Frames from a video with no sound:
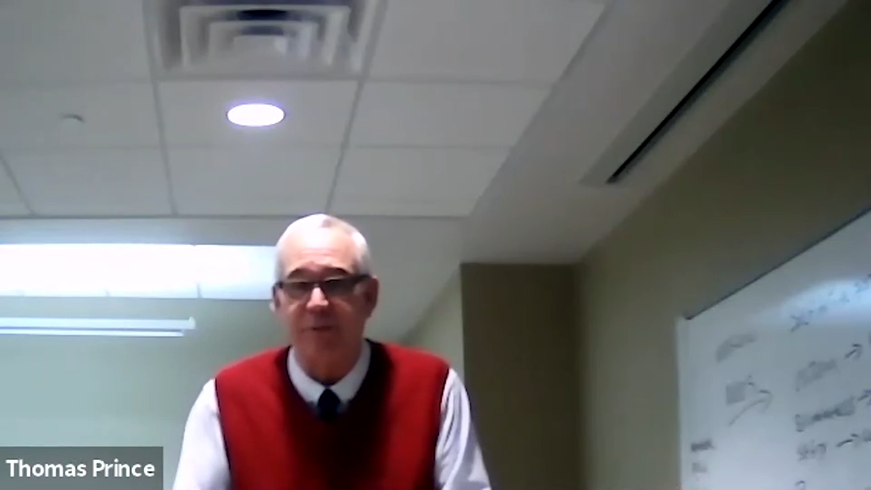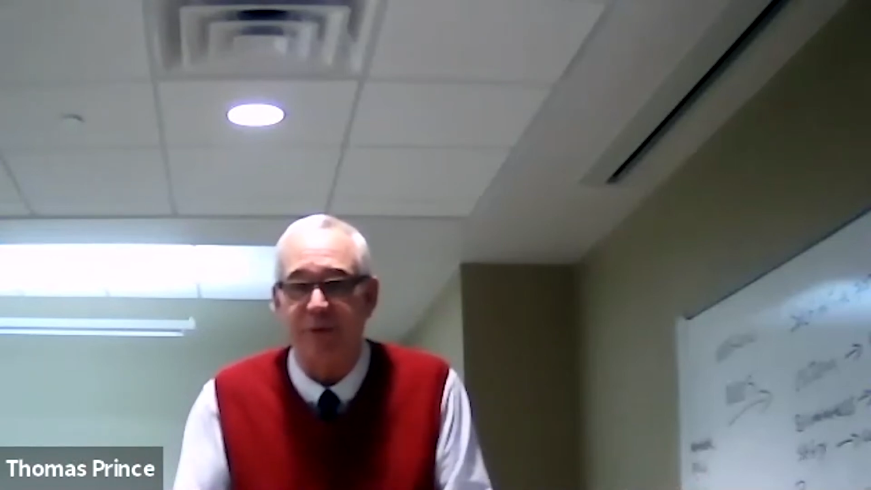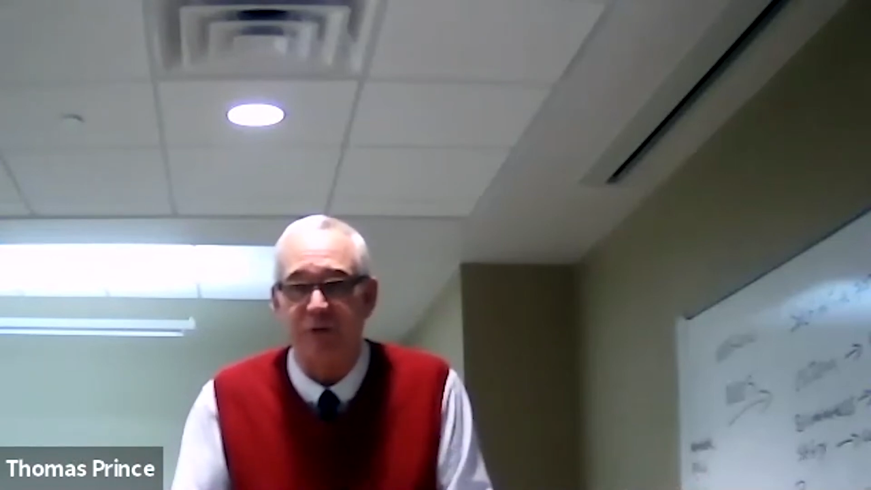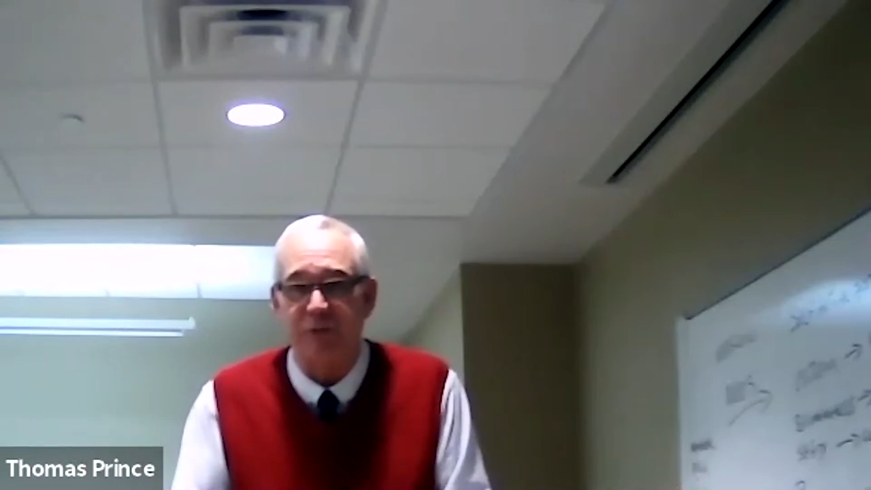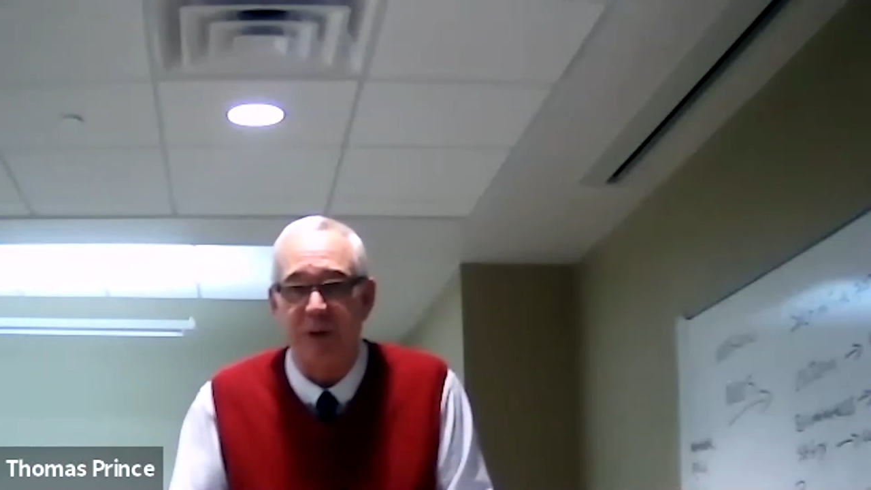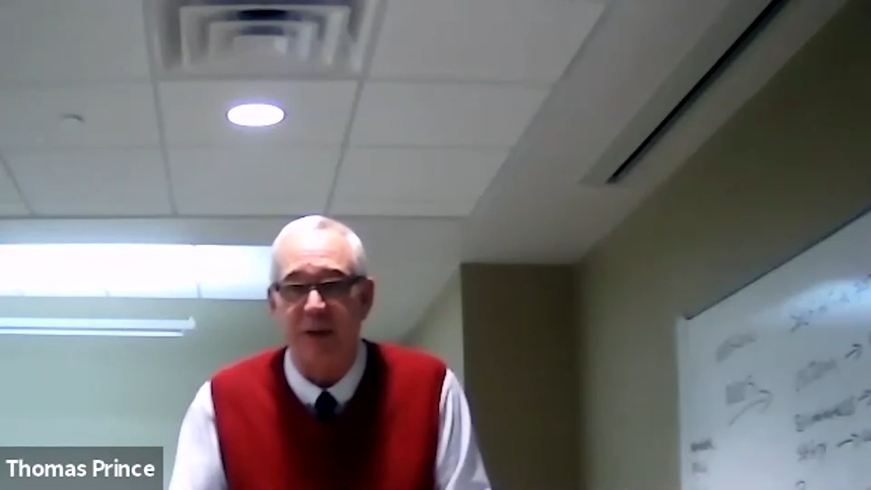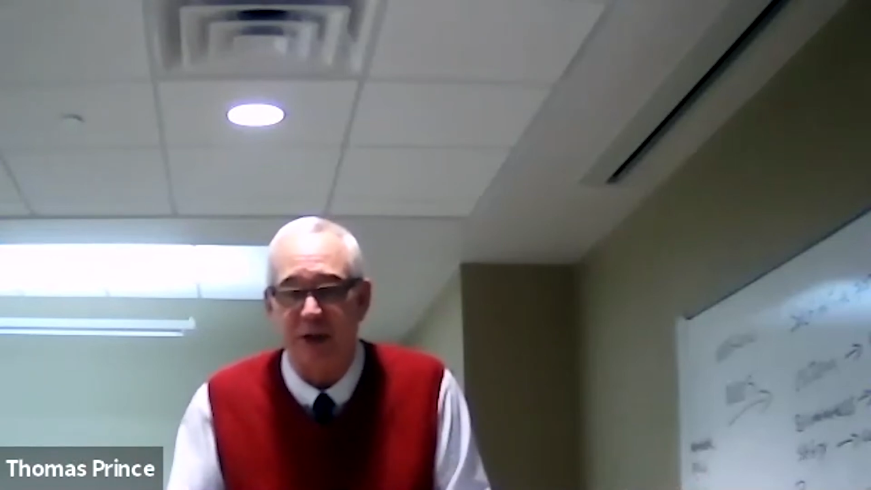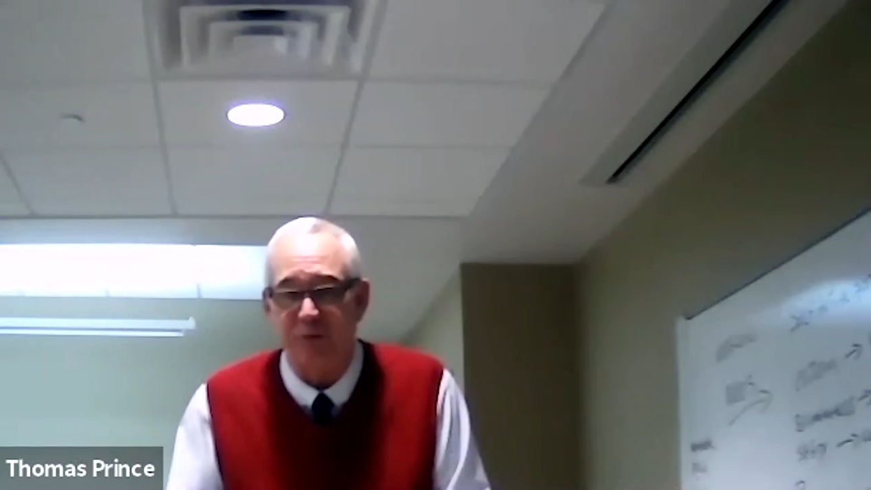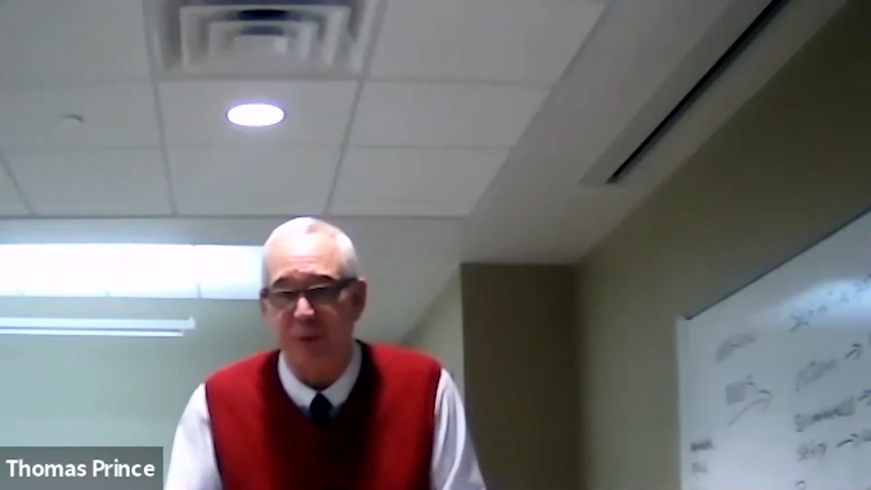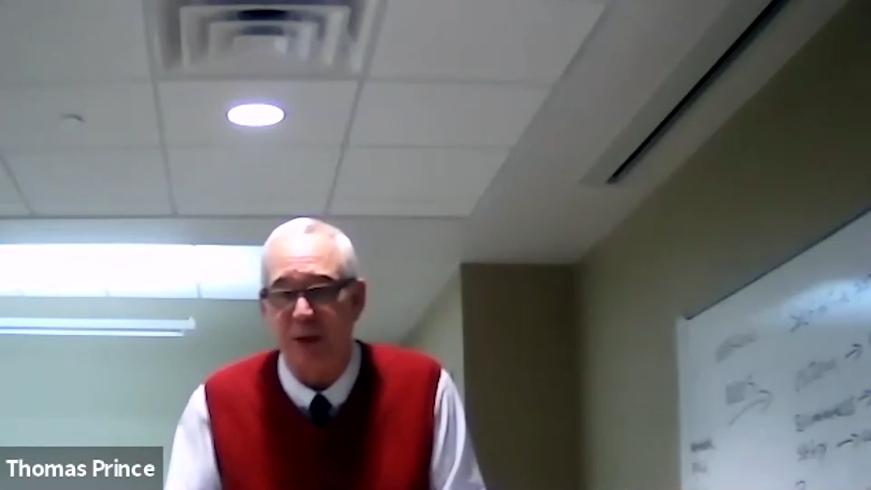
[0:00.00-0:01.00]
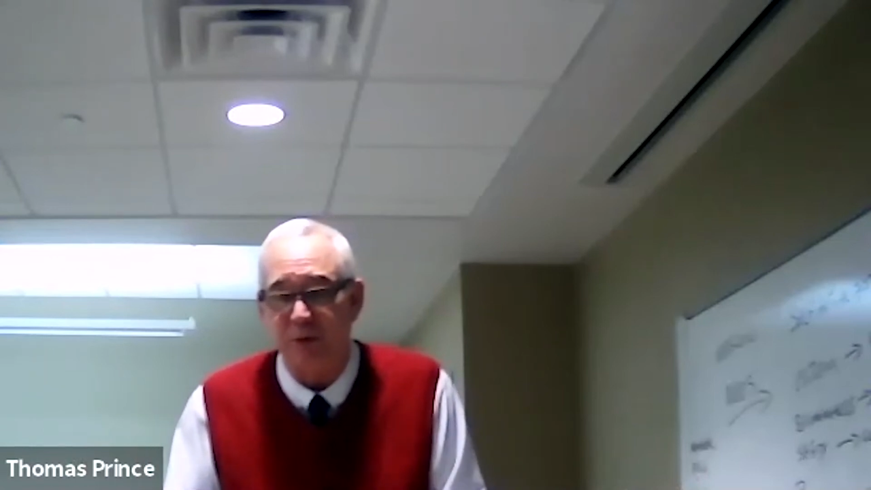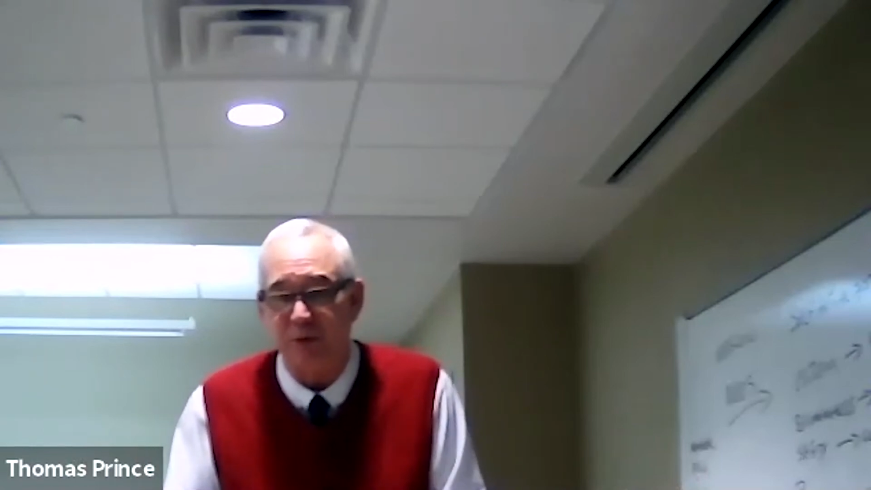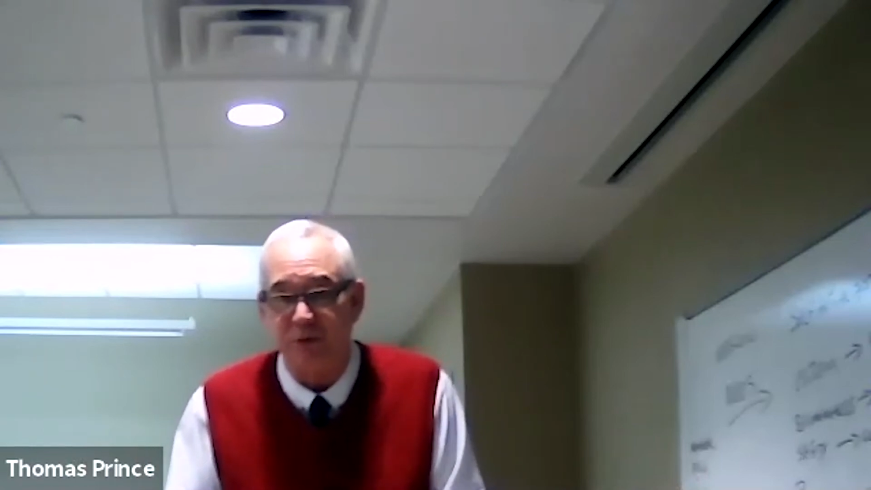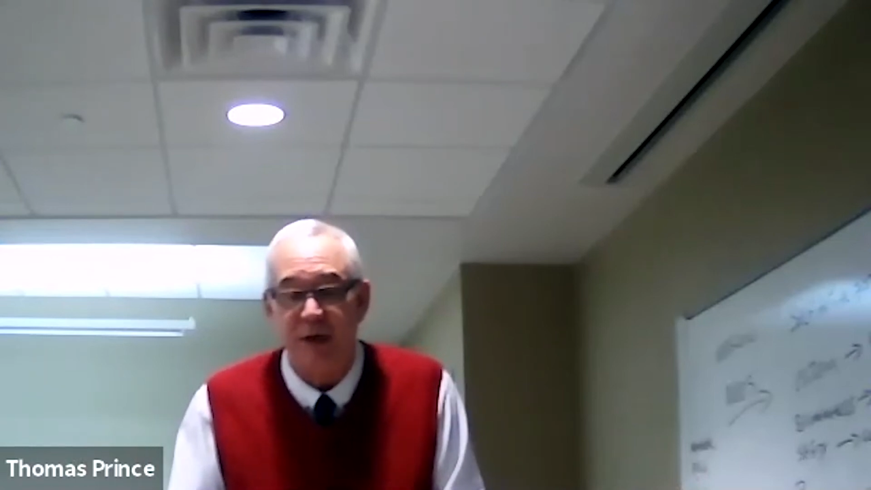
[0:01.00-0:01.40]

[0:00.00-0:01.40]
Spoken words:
this really explodes.